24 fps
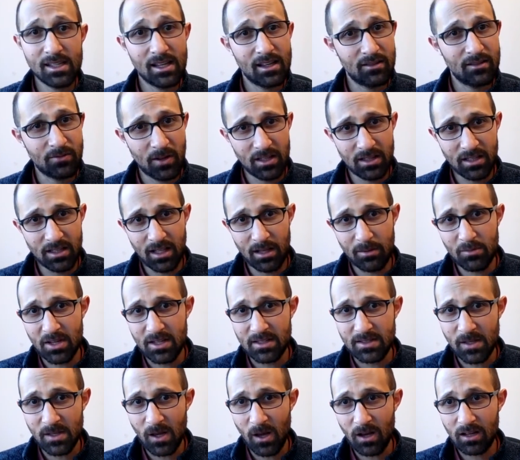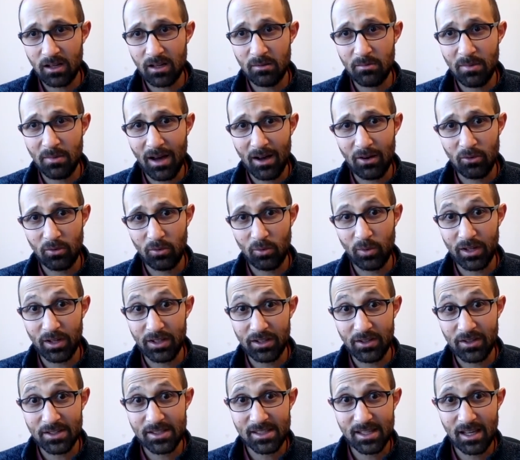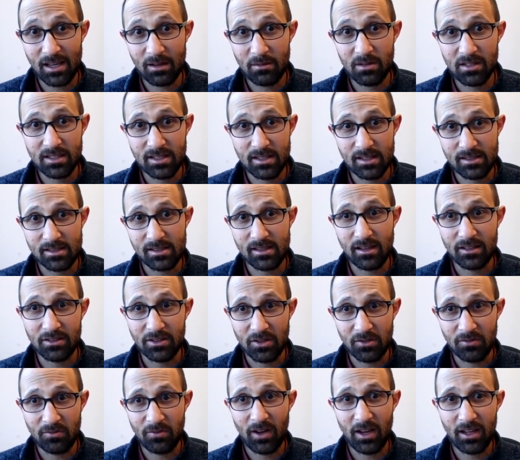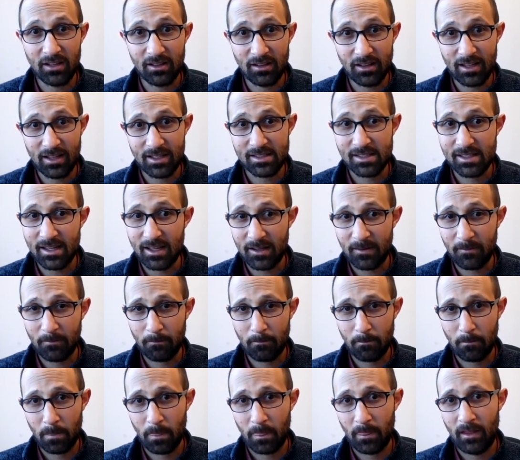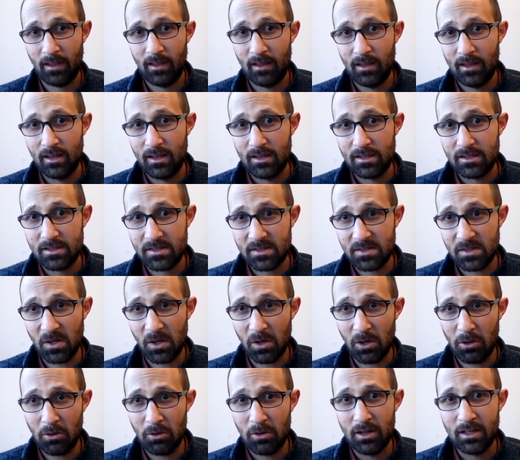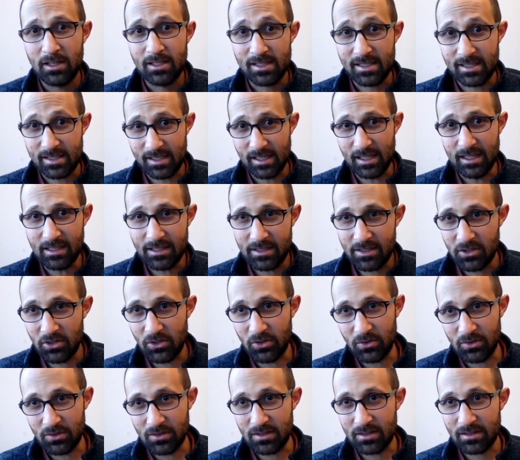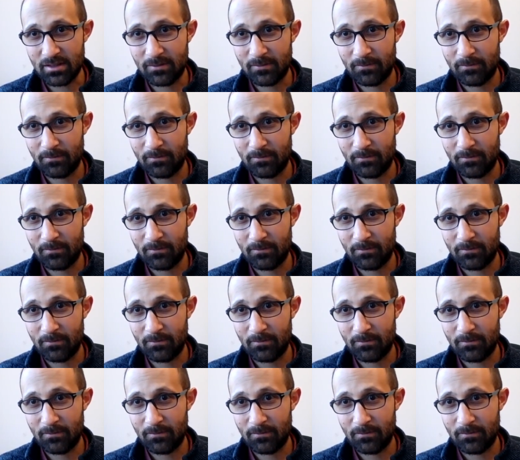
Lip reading: And finally, I'm going to talk about what your assignment is on your final essay. So stay tuned.